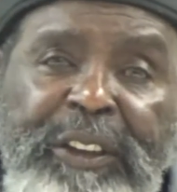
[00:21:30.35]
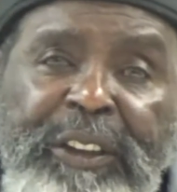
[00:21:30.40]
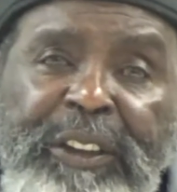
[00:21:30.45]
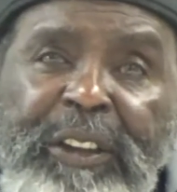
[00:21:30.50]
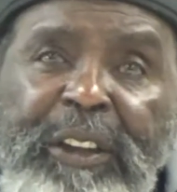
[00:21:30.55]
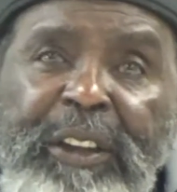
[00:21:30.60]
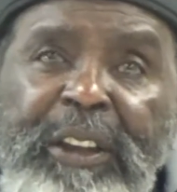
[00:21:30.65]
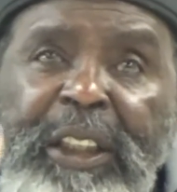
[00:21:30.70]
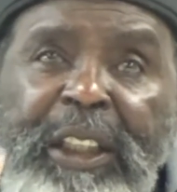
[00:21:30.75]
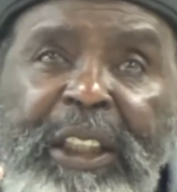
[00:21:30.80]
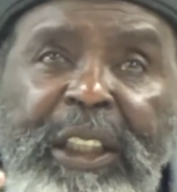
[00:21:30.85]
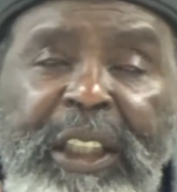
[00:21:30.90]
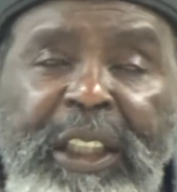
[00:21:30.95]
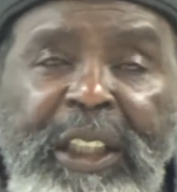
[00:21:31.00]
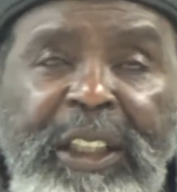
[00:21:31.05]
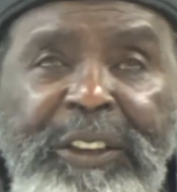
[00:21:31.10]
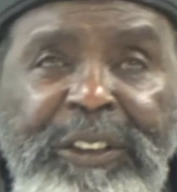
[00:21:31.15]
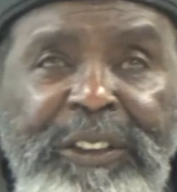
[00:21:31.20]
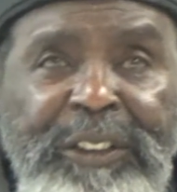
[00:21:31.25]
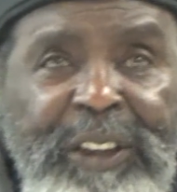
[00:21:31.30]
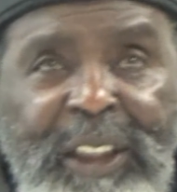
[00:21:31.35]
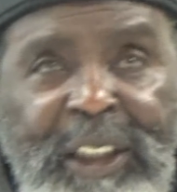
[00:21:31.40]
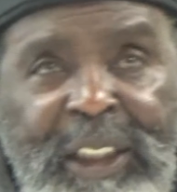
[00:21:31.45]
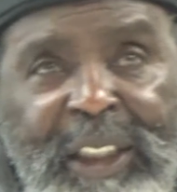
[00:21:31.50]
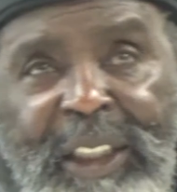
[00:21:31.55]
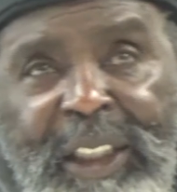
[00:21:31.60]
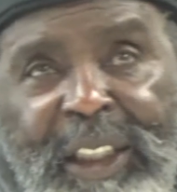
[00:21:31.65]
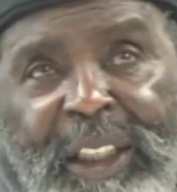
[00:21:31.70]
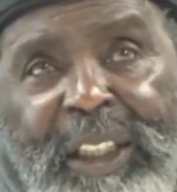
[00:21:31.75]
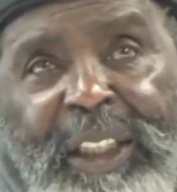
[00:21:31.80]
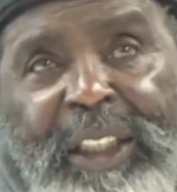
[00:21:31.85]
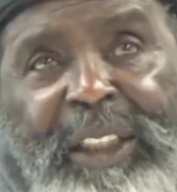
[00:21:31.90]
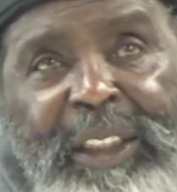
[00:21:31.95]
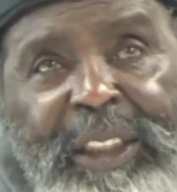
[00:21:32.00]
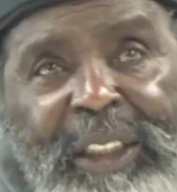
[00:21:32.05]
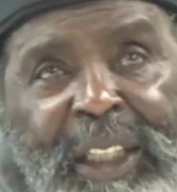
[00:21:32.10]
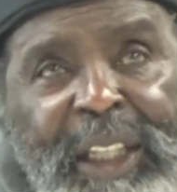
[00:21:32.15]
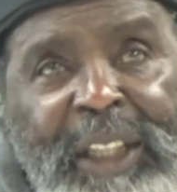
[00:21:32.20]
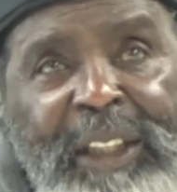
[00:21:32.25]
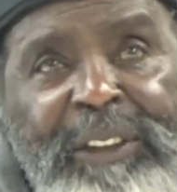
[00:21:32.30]
Just look in there and say,
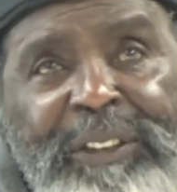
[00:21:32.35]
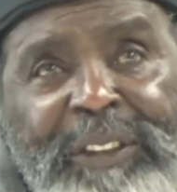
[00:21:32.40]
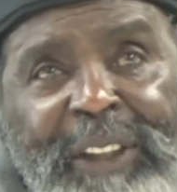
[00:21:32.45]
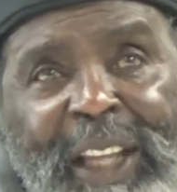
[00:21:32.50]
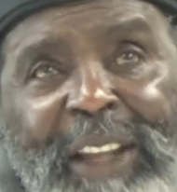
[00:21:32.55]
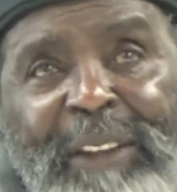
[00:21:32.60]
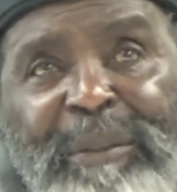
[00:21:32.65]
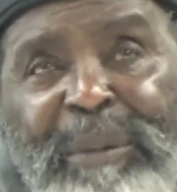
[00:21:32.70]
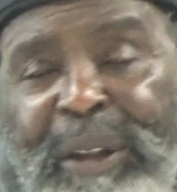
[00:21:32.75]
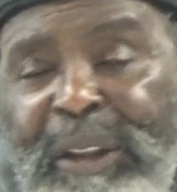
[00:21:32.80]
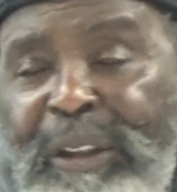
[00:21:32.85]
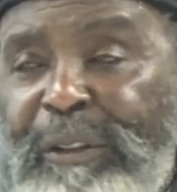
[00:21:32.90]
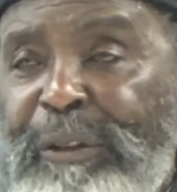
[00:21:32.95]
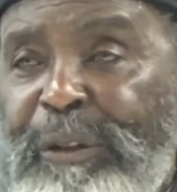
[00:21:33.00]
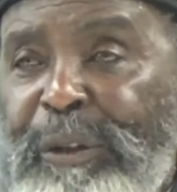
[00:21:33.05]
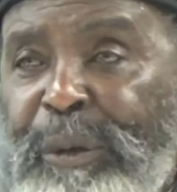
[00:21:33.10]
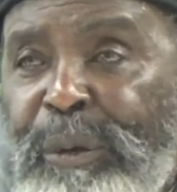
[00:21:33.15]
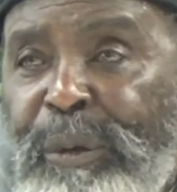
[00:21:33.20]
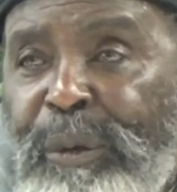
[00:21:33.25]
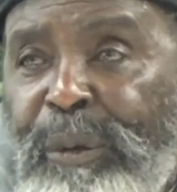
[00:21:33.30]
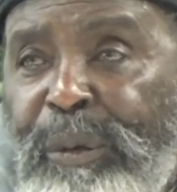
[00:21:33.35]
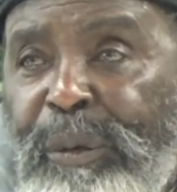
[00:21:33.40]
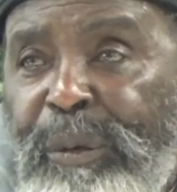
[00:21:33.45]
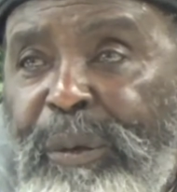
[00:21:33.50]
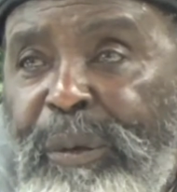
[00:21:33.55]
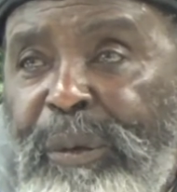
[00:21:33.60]
yes, I've been a fool.